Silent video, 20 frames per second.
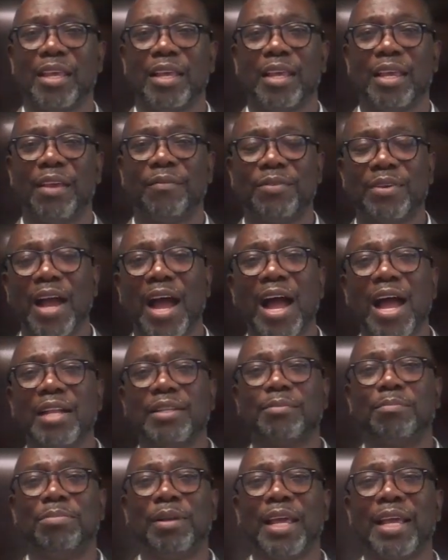If
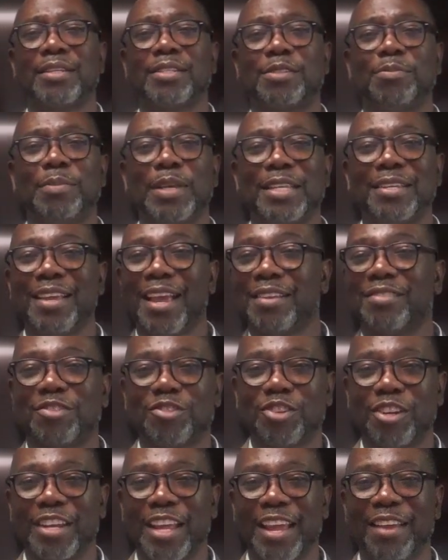God blessed me
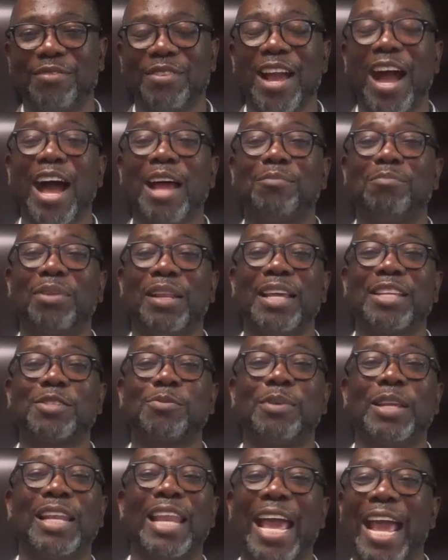yesterday, if God
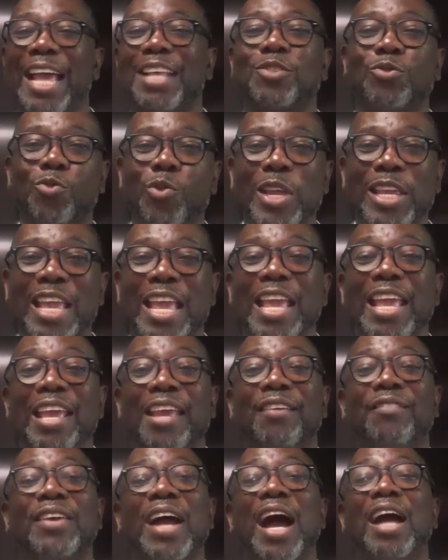blessed me last week,
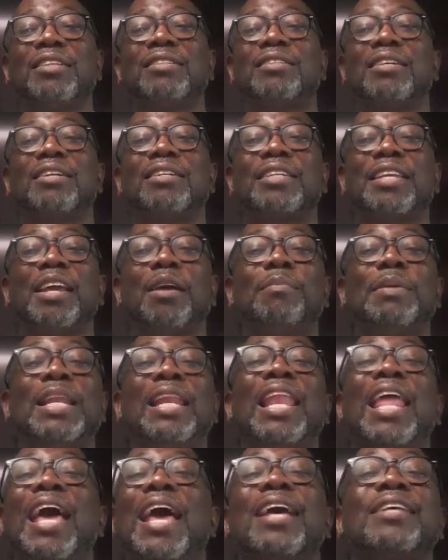if God took care of me
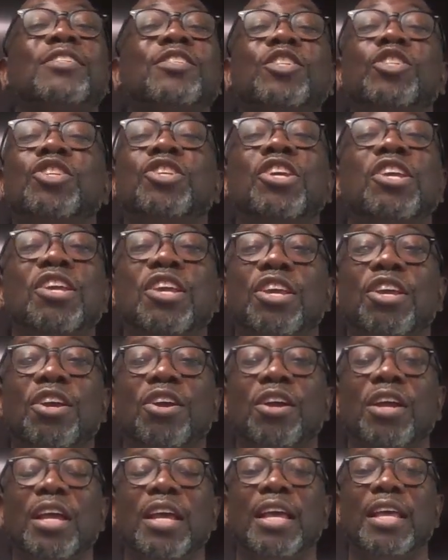last
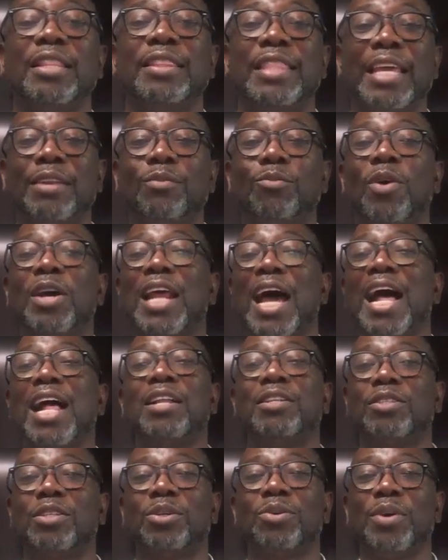year, then what
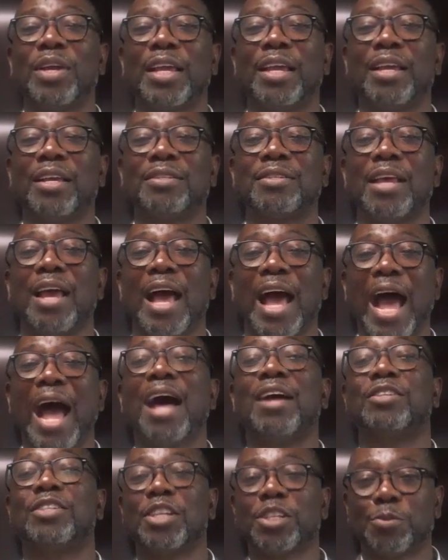I'll do is
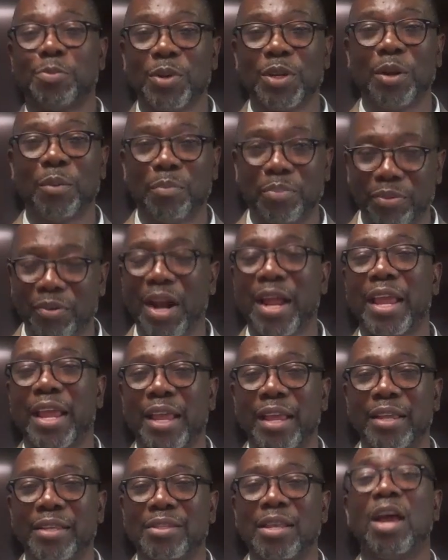I'll just put a
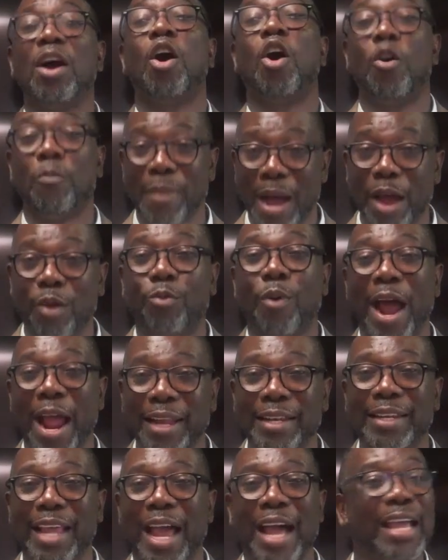praise on my
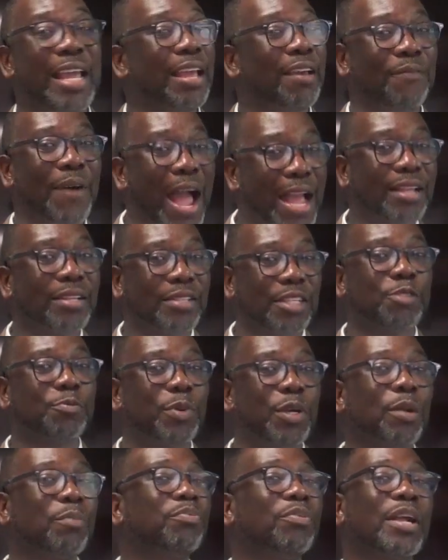right now. If I can just
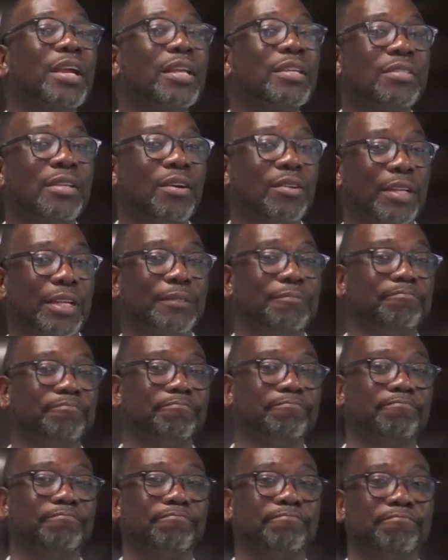put a praise on
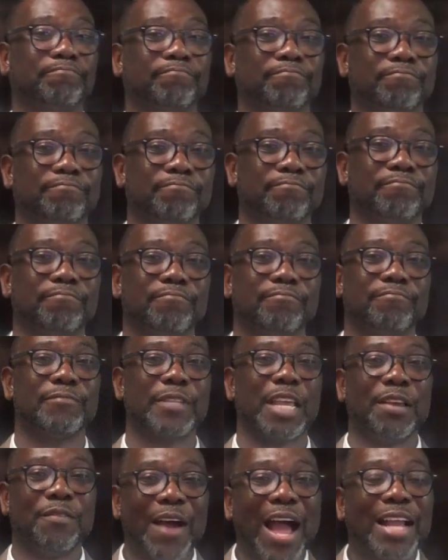it.
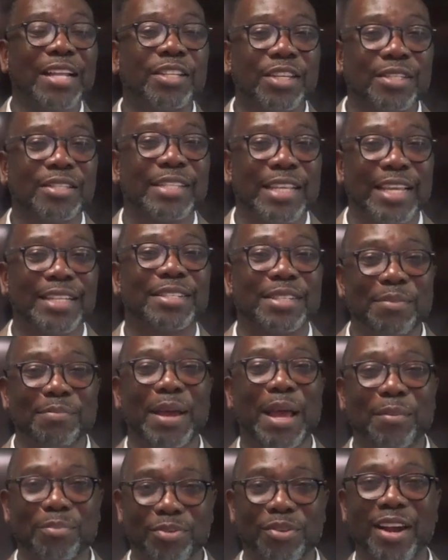If I can just get to
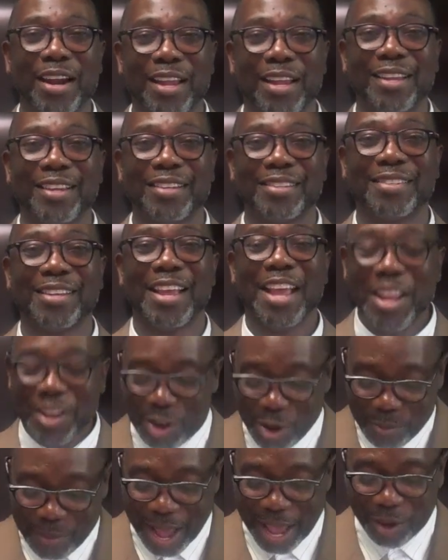my praise,
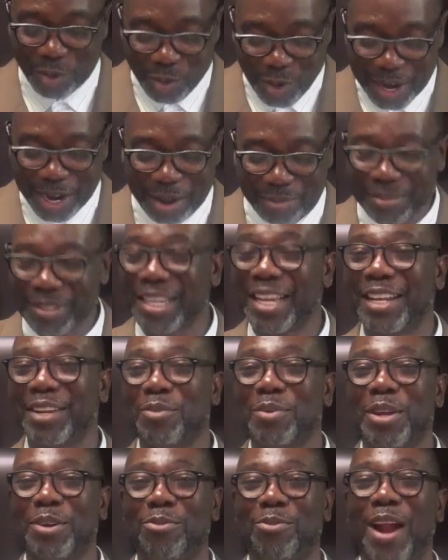no matter what I'm dealing
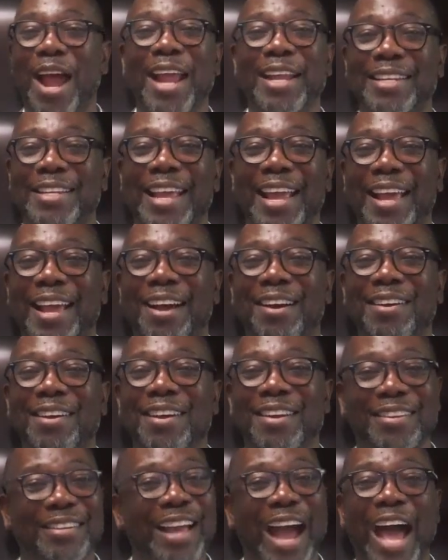with right now,
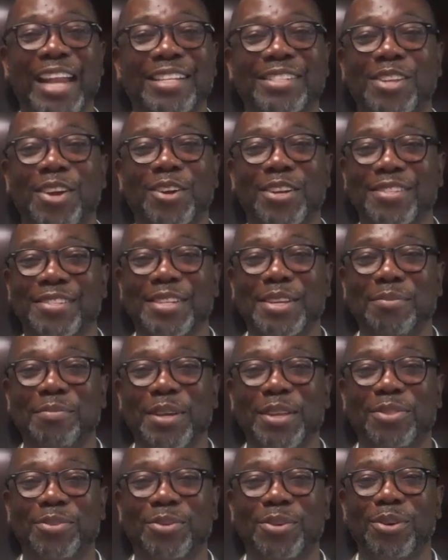God is going to see
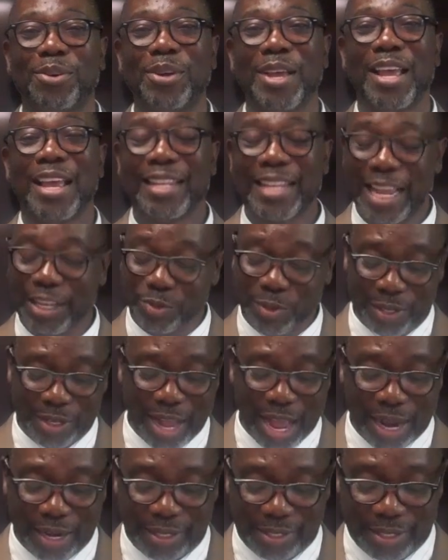me through. That's what
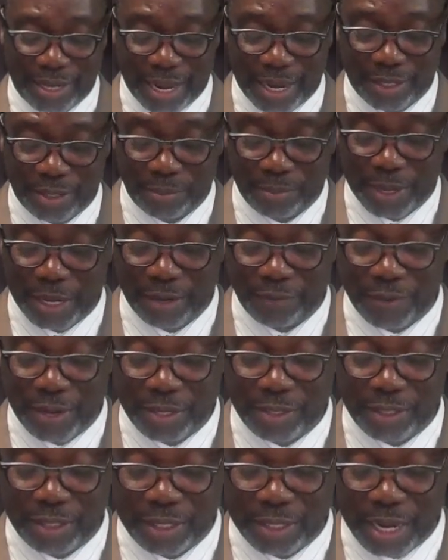God is saying to many of
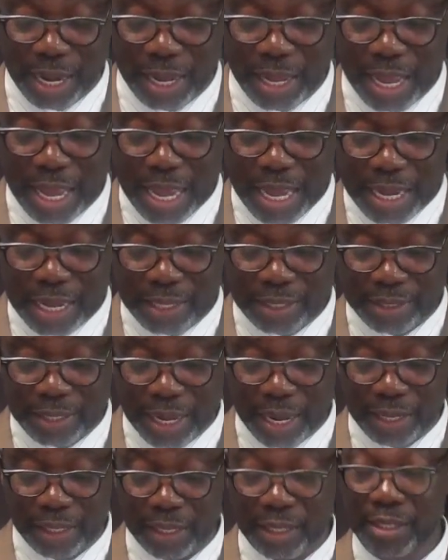us today. He's
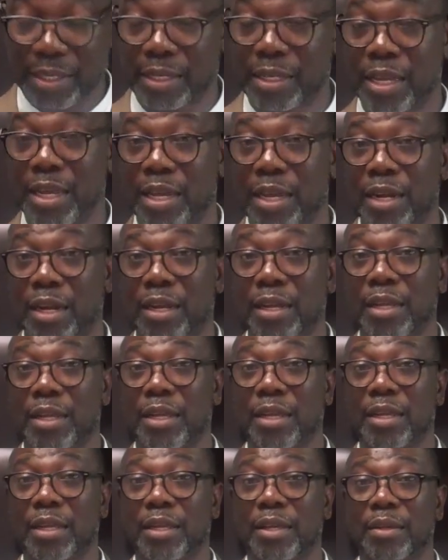saying, listen here,
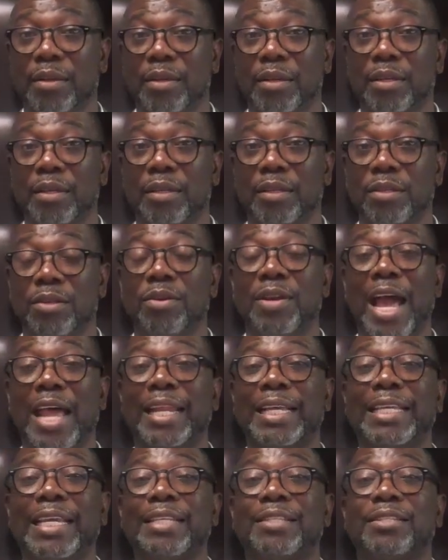you got
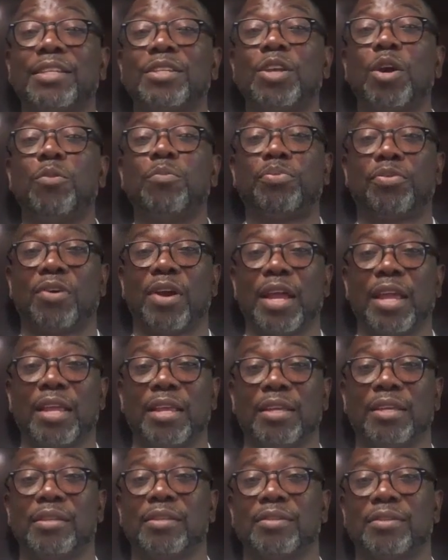to get to your
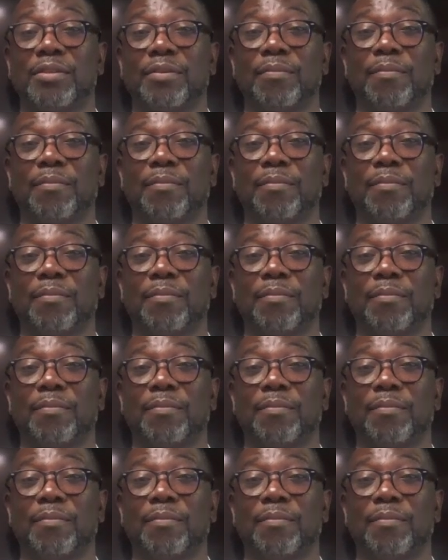praise.